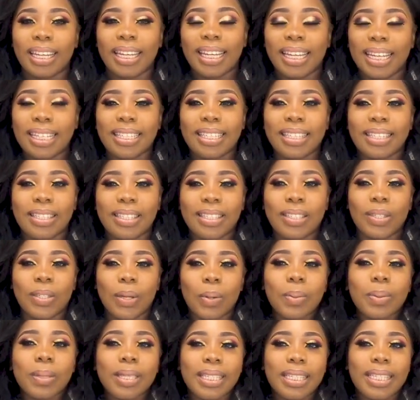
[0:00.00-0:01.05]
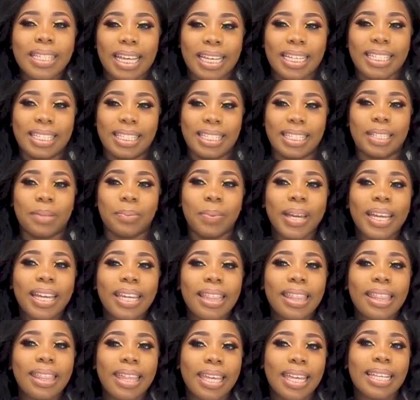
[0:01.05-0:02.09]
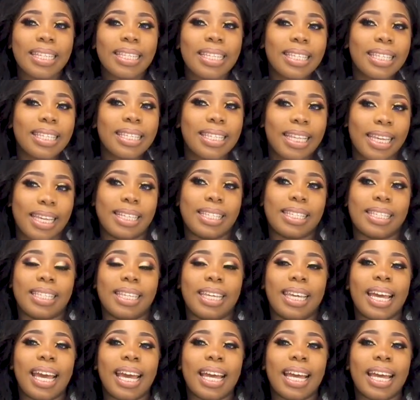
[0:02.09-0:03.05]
he's so sexy, the way he thinks is sexy,